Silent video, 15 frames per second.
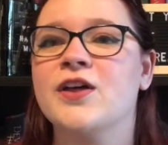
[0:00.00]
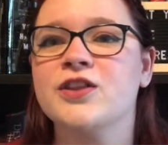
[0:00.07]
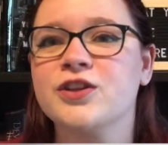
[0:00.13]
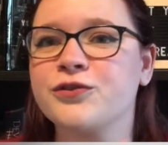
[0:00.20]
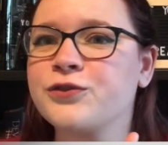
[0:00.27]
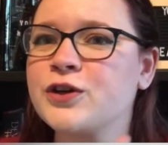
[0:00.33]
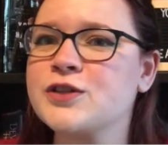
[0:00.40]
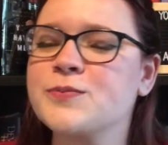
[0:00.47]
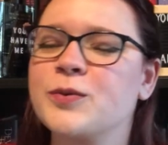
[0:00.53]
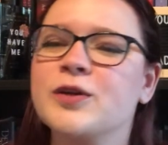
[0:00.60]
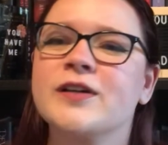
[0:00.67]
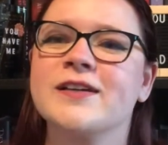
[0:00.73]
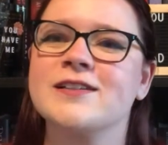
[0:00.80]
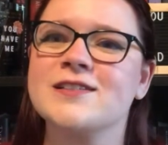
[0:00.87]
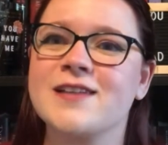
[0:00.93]
The first
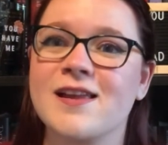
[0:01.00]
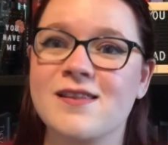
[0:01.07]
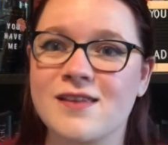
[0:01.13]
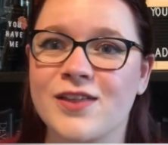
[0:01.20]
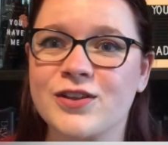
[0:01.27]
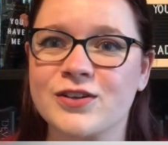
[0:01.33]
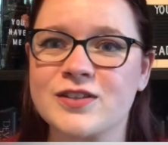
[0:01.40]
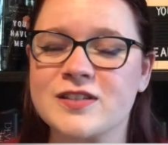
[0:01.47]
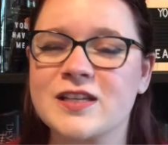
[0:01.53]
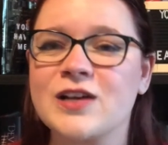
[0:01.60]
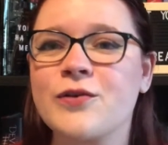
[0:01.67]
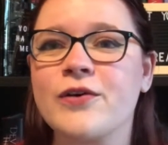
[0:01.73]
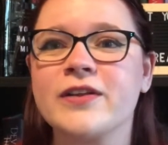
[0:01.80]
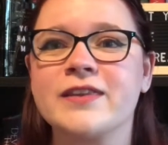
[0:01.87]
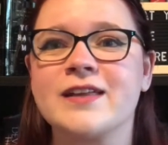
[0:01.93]
book is another
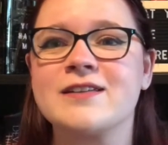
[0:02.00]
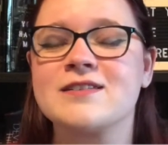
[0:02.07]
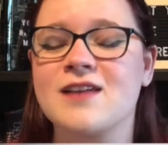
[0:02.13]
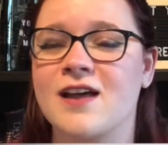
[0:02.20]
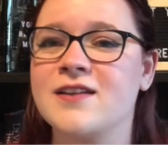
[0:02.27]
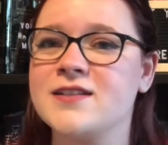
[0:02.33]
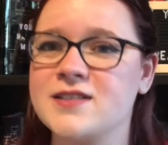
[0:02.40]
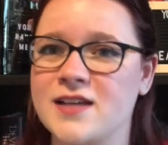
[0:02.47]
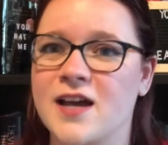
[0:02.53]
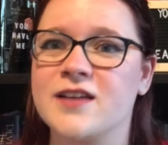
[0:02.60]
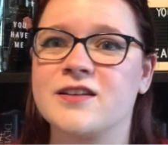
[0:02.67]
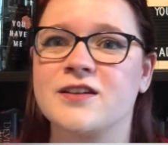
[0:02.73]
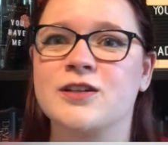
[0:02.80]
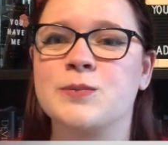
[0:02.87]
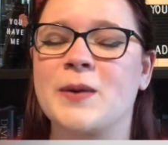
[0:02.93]
sequel, and that is
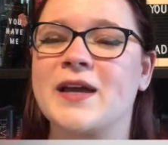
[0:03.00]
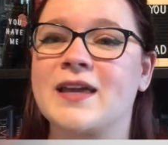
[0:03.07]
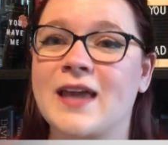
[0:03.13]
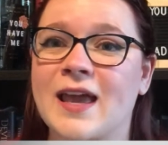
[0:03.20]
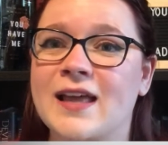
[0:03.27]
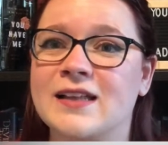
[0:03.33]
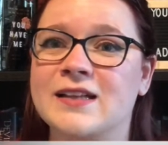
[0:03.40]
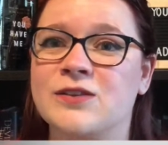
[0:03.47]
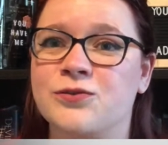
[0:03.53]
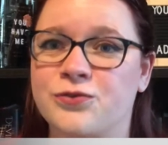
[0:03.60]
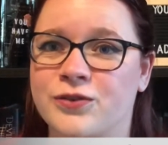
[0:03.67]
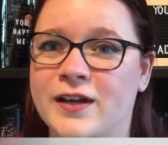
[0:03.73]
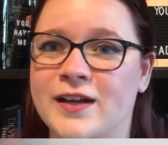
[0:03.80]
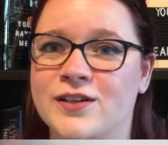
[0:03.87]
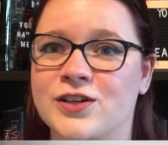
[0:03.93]
Untethered by KayLynn
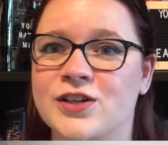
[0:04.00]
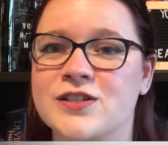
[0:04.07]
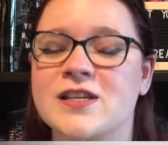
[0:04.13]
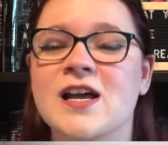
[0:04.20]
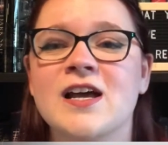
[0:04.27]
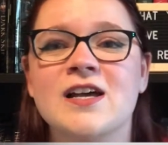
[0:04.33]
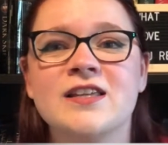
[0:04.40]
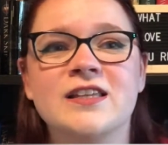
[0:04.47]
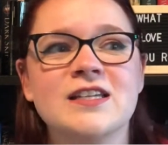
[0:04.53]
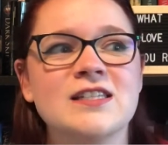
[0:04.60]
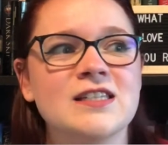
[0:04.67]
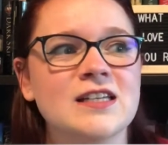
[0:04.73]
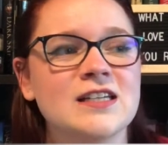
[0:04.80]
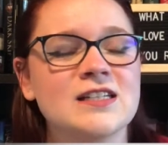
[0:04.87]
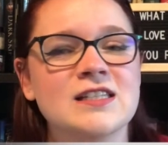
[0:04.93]
Flanders.
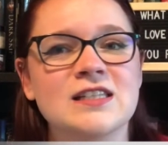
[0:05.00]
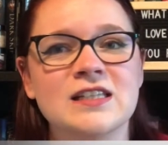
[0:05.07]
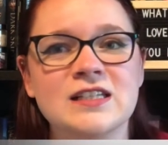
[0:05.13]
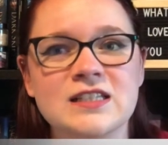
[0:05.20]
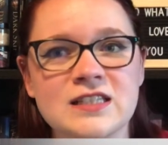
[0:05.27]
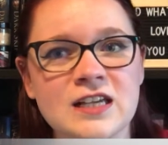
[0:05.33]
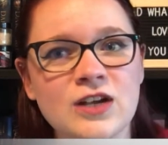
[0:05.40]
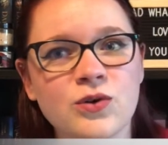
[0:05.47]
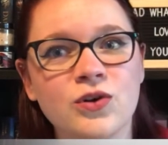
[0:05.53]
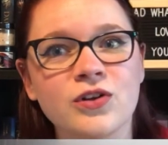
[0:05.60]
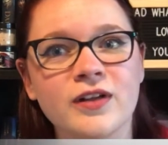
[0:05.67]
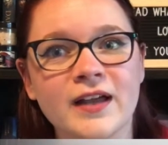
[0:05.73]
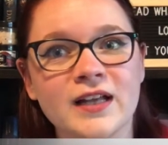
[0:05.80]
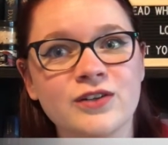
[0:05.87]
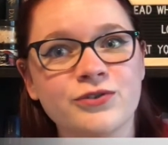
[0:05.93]
This is the
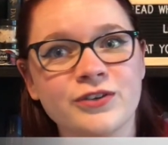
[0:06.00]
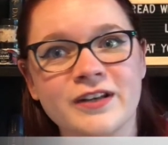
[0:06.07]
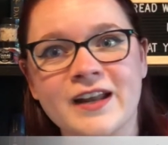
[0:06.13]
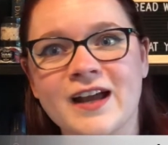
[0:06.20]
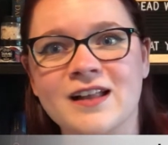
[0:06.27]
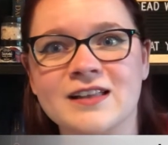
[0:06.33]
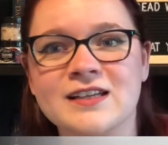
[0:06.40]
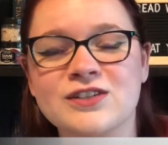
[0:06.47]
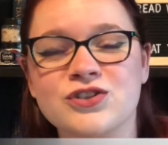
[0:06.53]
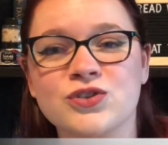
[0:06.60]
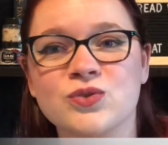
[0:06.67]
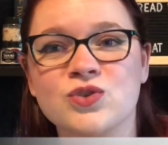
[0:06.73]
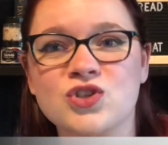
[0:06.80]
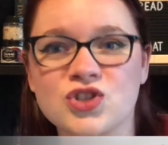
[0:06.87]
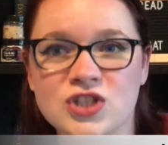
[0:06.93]
sequel and finale
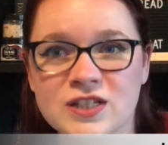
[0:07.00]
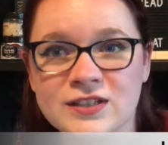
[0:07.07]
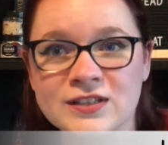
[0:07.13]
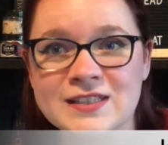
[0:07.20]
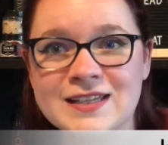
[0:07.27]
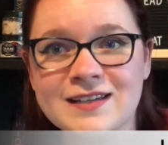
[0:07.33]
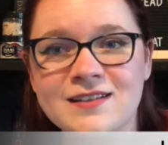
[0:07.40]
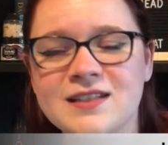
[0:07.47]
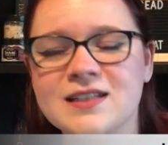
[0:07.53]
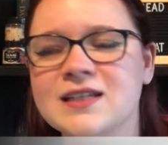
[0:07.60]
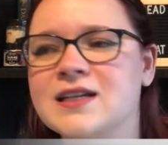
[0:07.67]
to Shielded.